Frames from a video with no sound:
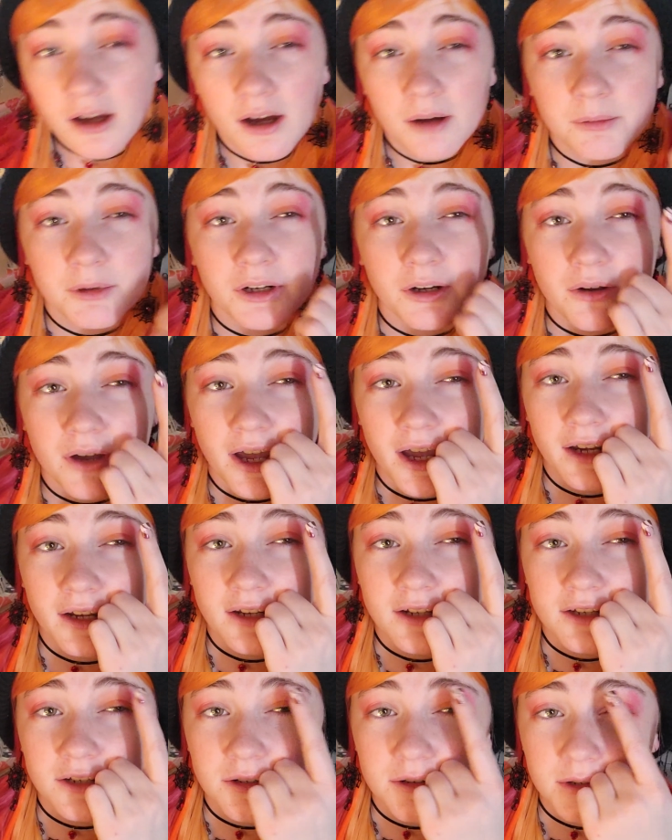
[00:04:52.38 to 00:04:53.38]
I'm going to go ahead
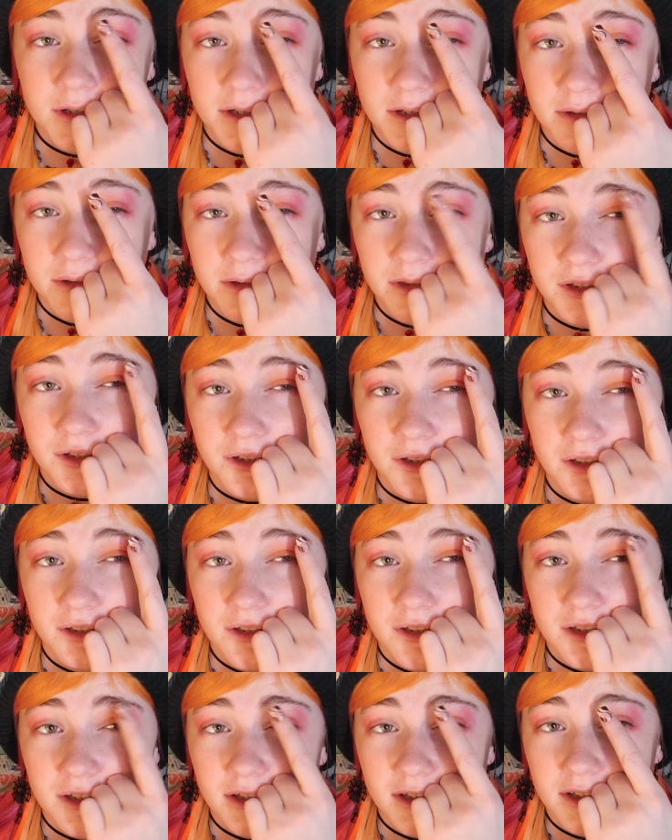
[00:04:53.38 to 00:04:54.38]
and do
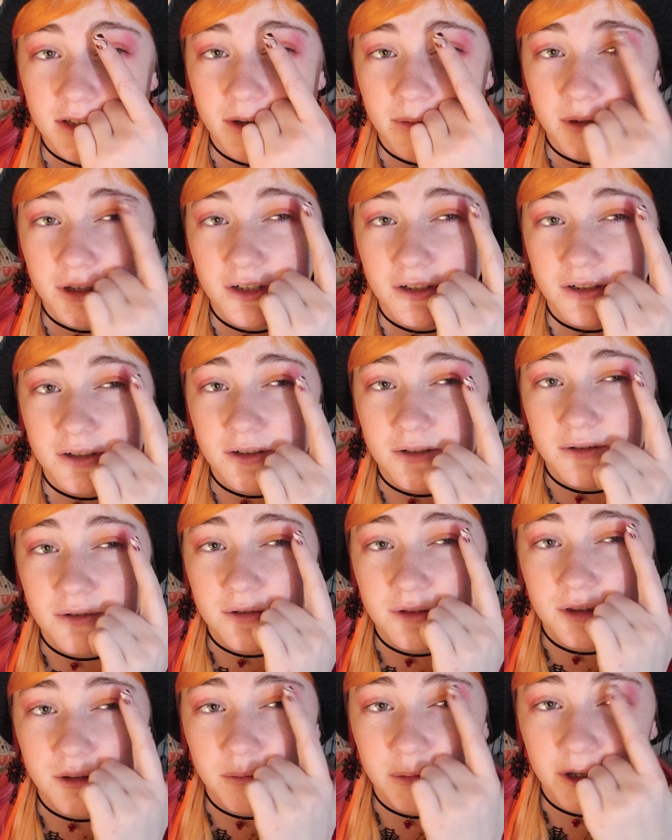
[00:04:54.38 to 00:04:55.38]
2/3. So I'm going to
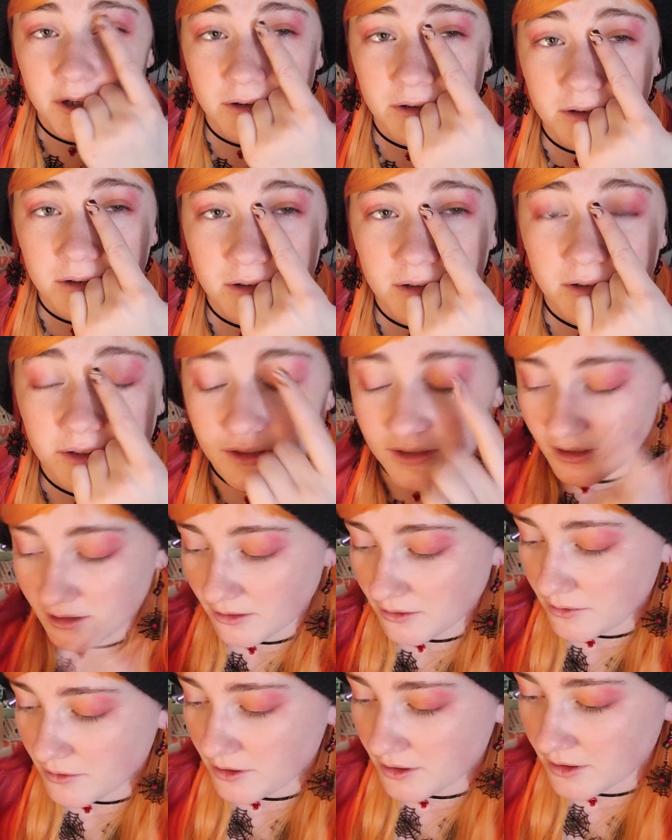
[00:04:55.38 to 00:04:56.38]
do the middle to the
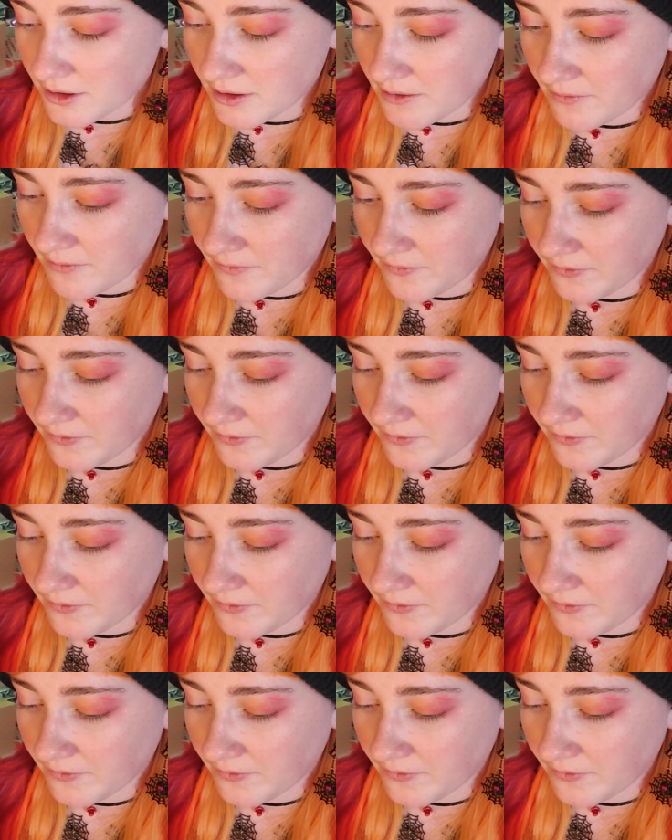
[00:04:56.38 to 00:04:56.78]
corner.